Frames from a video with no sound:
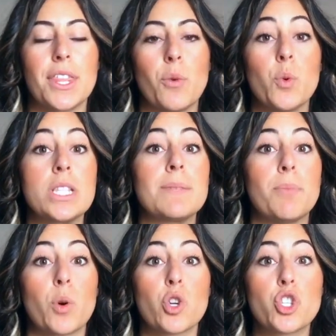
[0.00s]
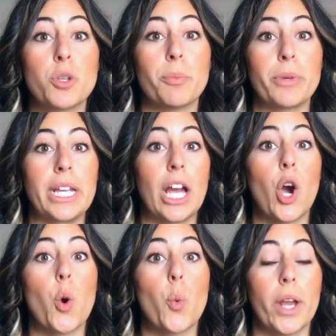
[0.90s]
was born to bring
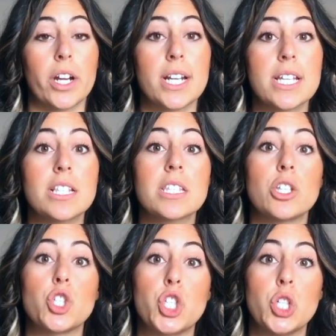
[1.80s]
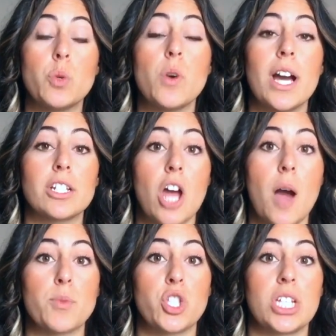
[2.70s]
awareness to
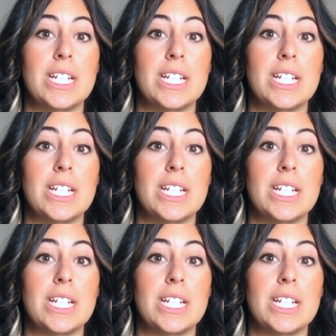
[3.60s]
adoption,